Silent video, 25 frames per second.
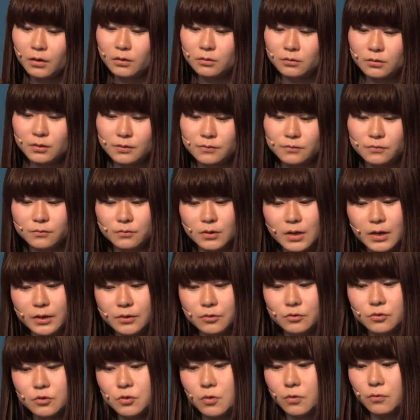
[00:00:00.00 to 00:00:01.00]
This
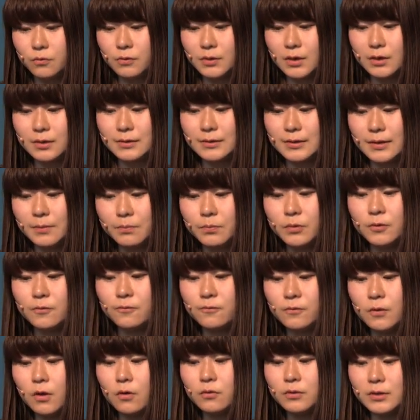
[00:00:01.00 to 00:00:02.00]
slide shows a simple
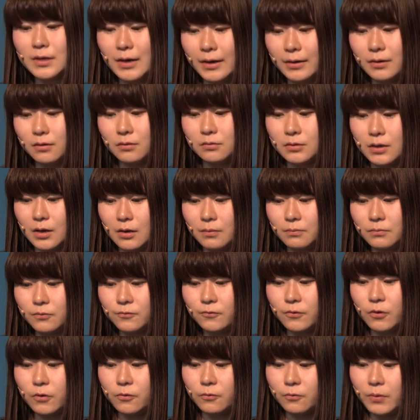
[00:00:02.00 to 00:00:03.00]
flow diagram
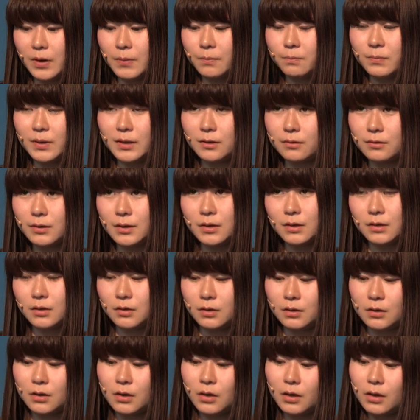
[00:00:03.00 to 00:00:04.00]
for when
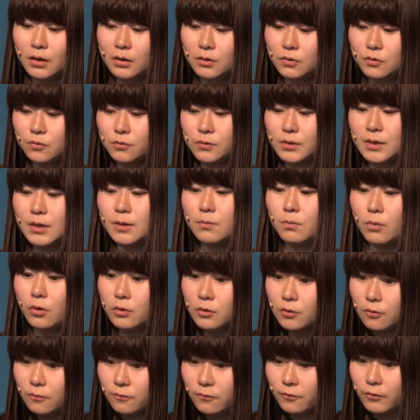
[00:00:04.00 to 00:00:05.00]
building using
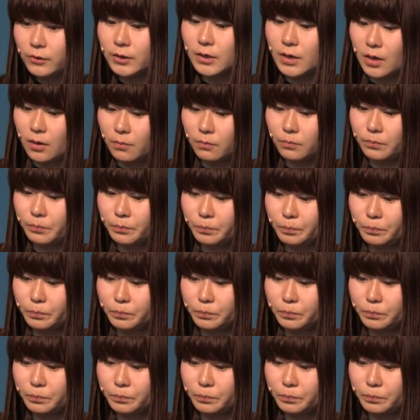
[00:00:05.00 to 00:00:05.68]
MonoVM.